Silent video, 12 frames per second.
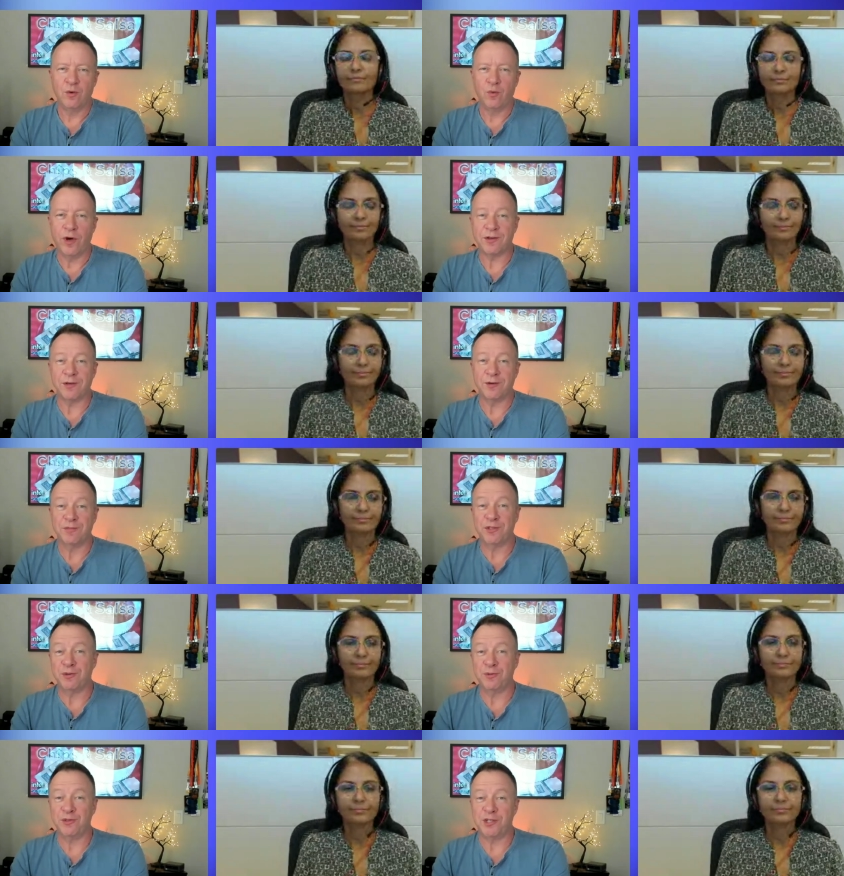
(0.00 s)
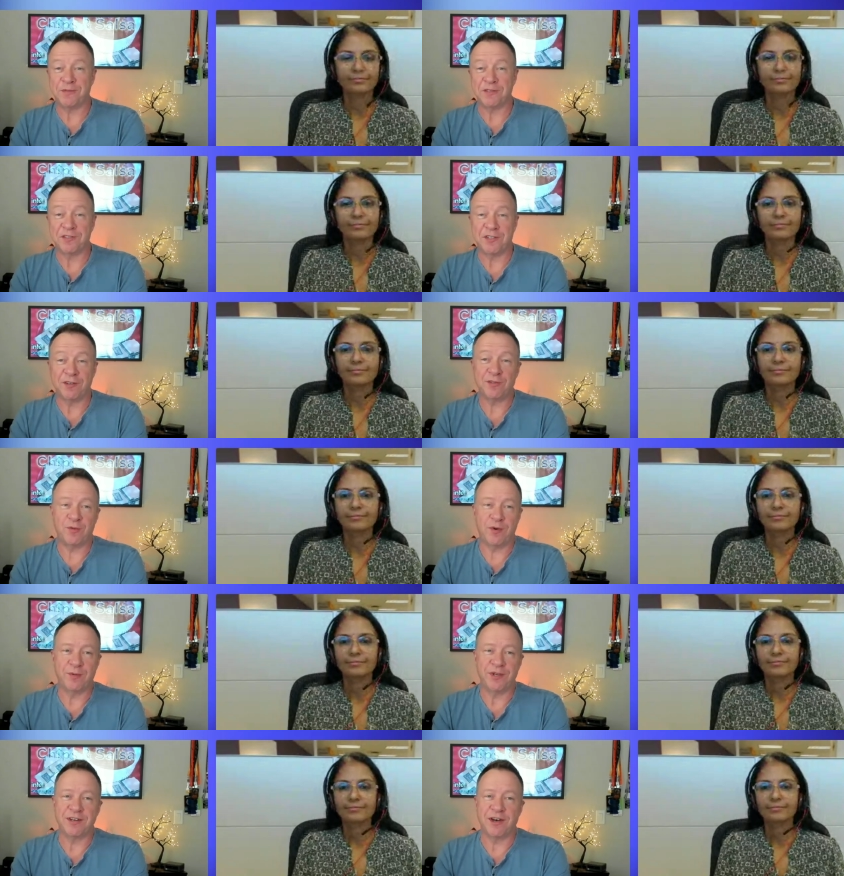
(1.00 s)
Speaker 1: Welcome to Chips and Salsa,
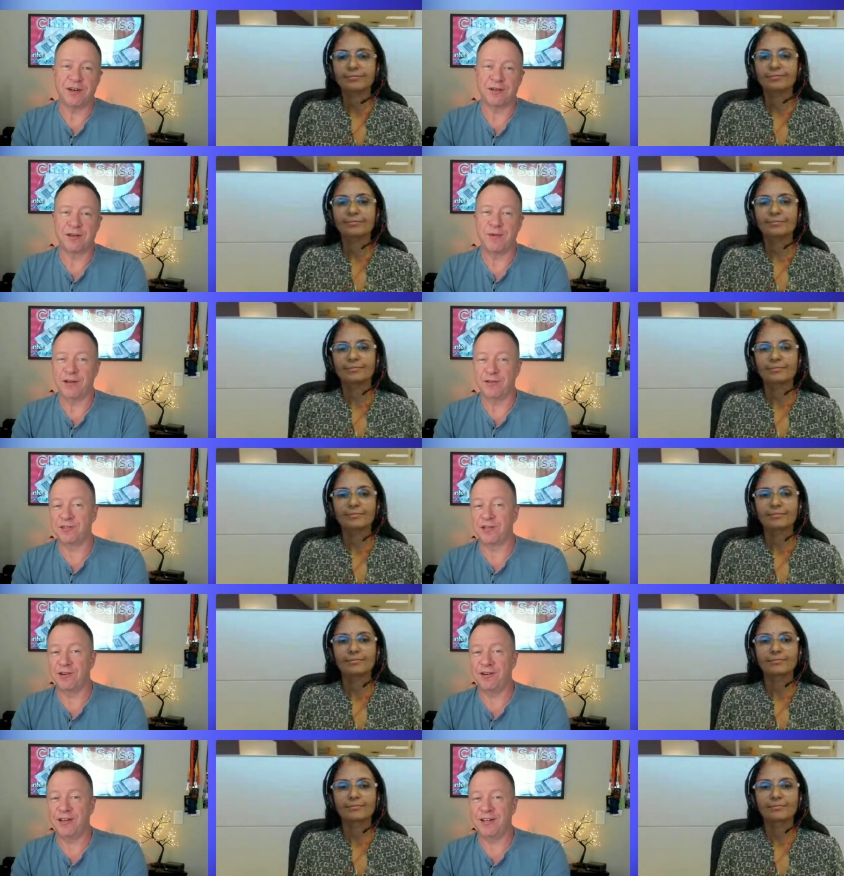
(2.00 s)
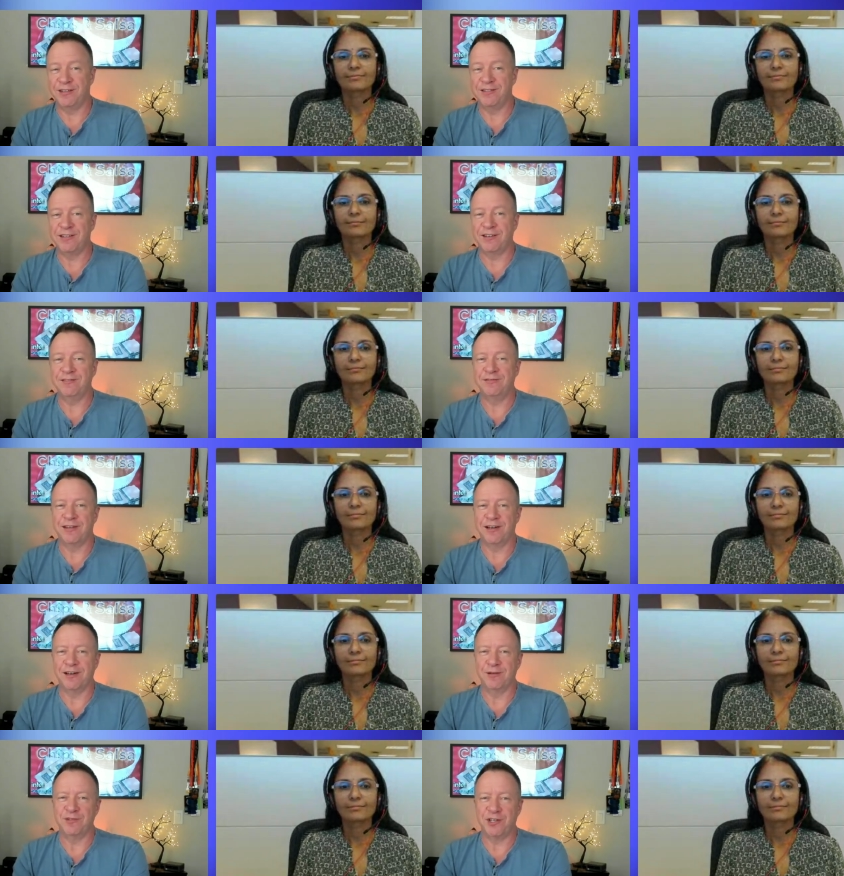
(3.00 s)
where we talk about security at Intel.
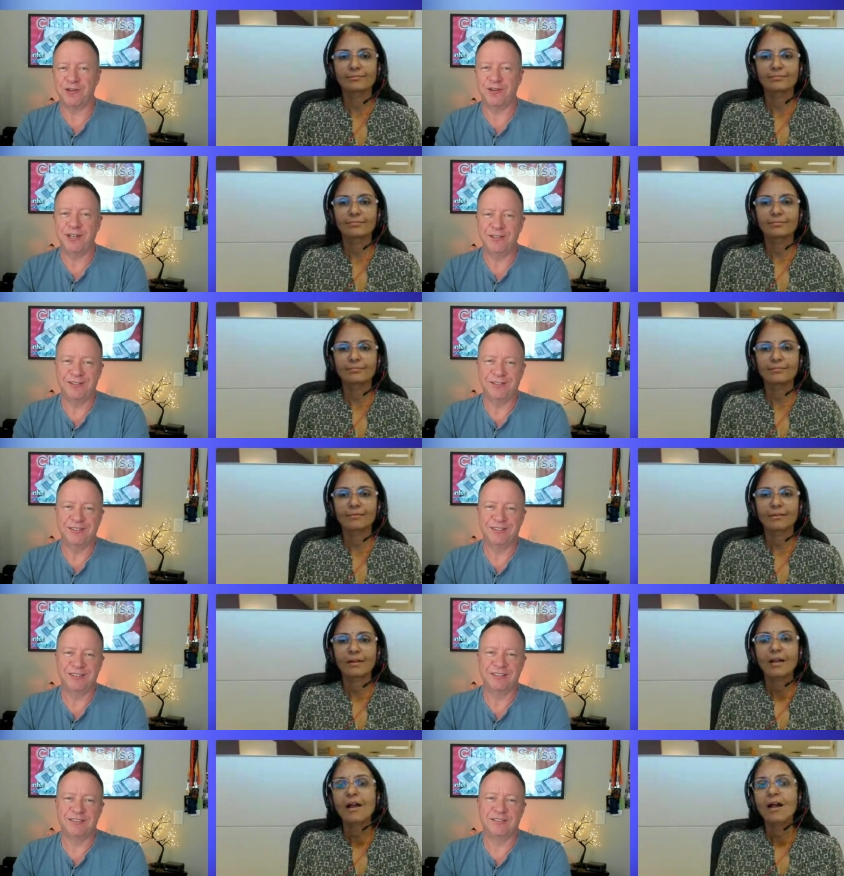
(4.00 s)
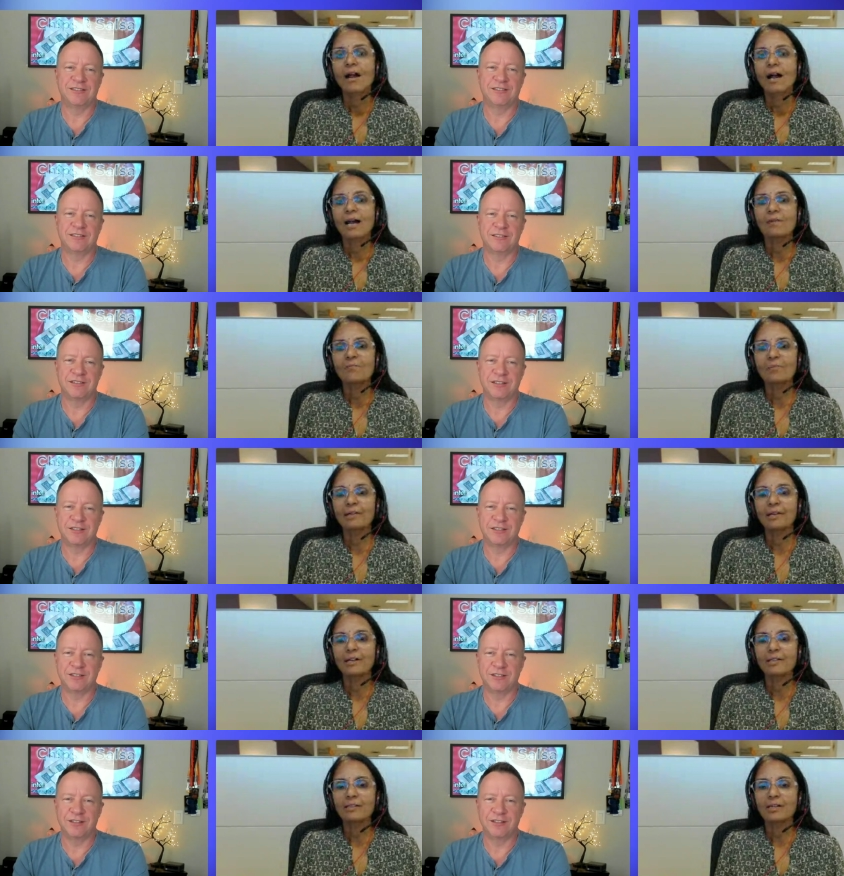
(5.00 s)
I'm Jerry.
Speaker 2: I'm
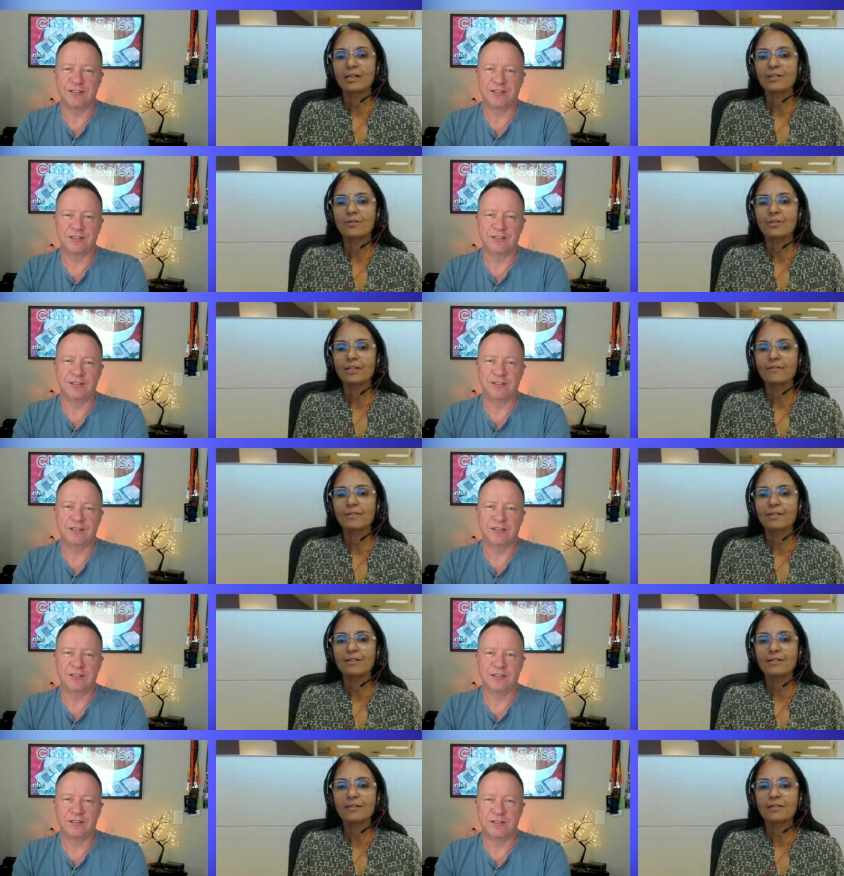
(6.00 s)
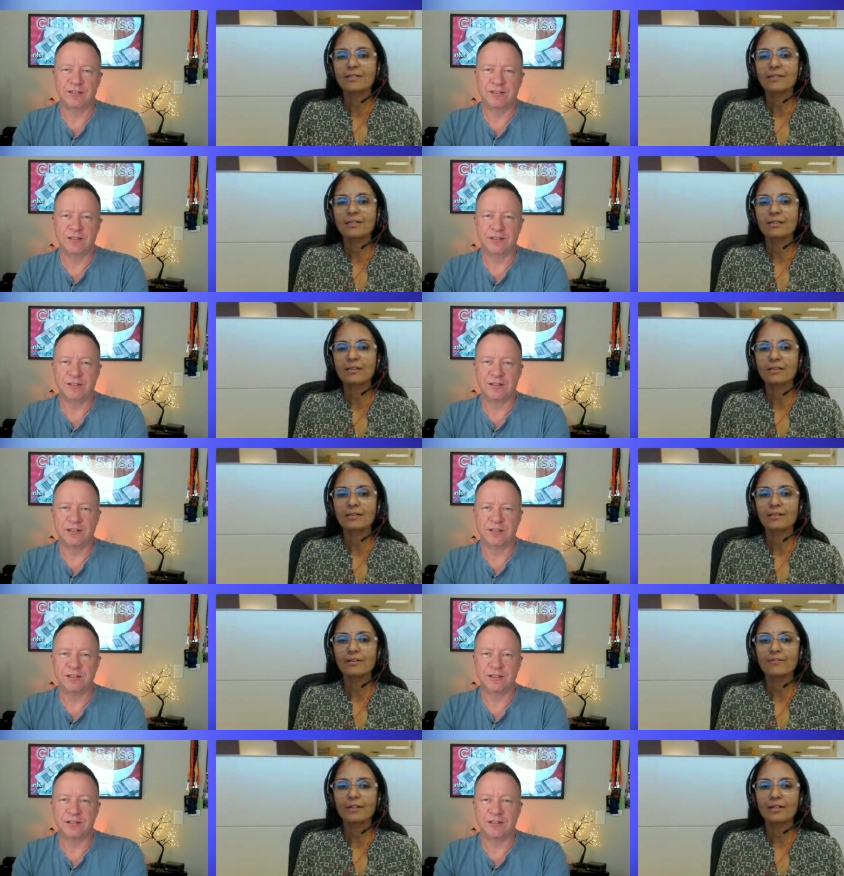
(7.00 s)
Priya, and today we're discussing the
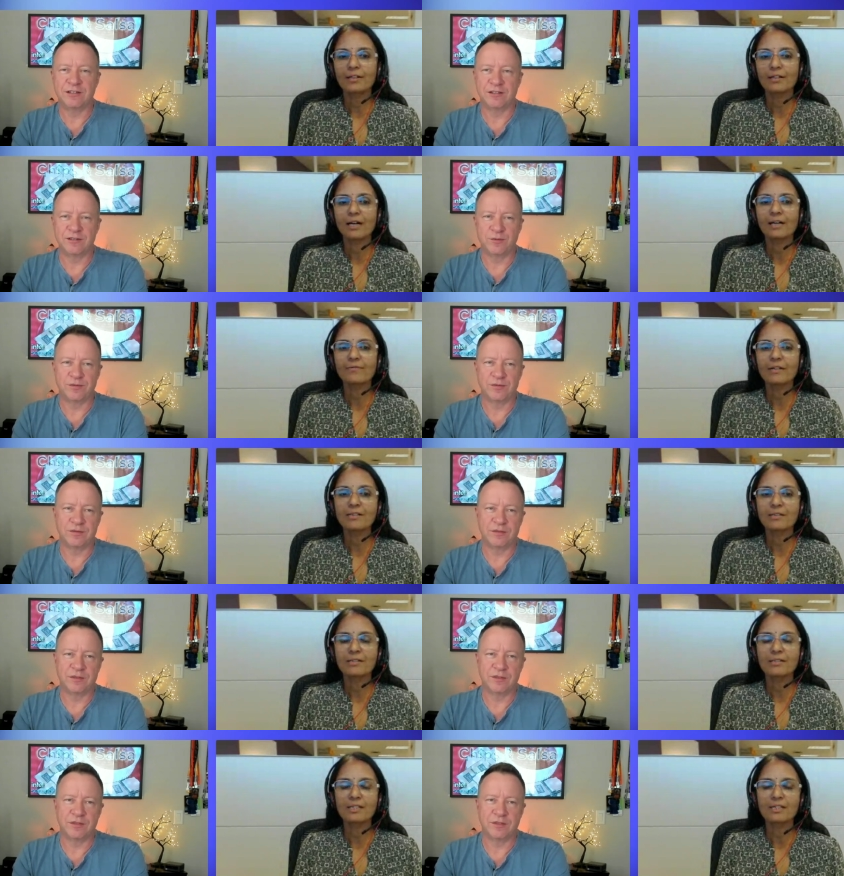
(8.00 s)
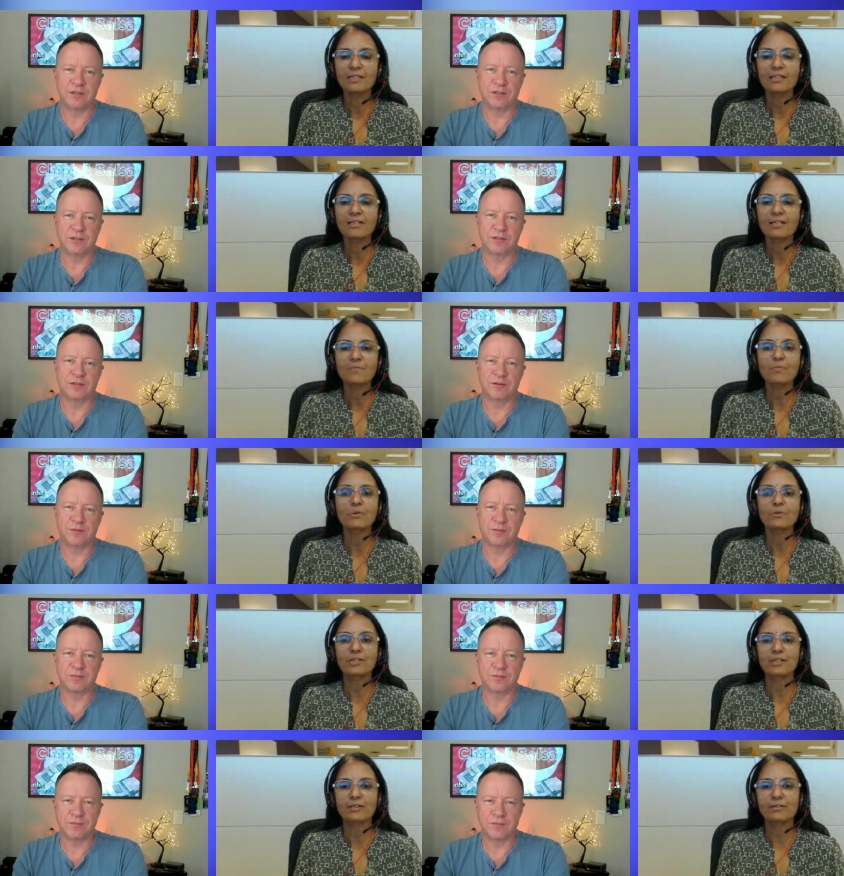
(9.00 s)
35 advisories Intel just
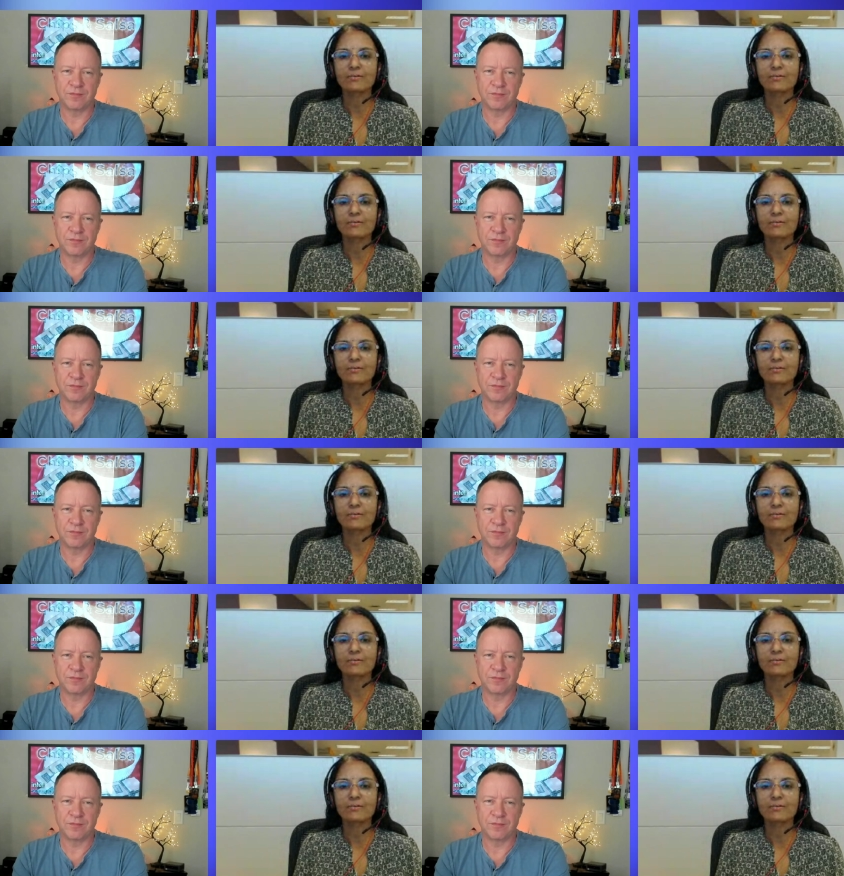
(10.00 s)
posted.